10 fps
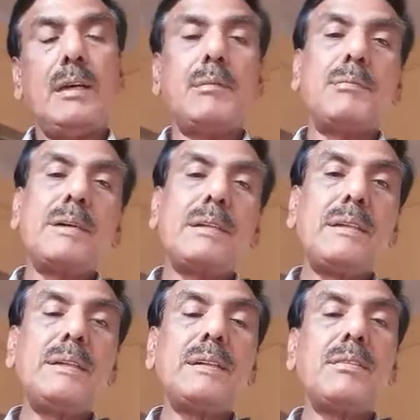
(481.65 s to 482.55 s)
But
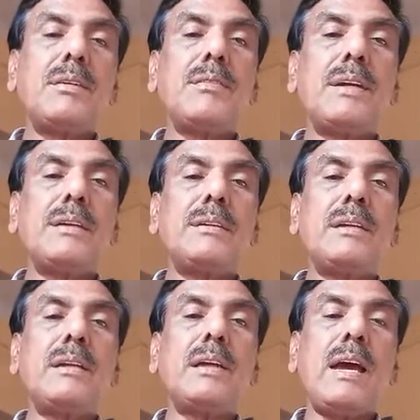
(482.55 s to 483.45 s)
this
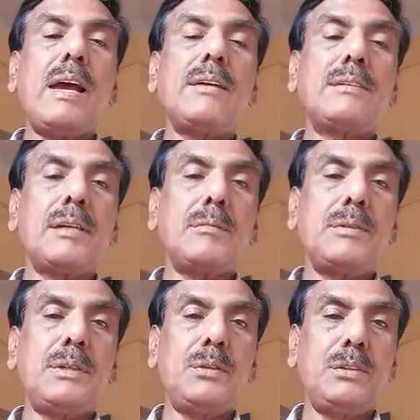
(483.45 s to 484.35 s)
reverberation has some
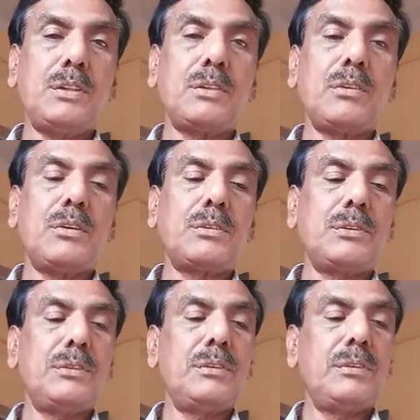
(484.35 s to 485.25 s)
uses also.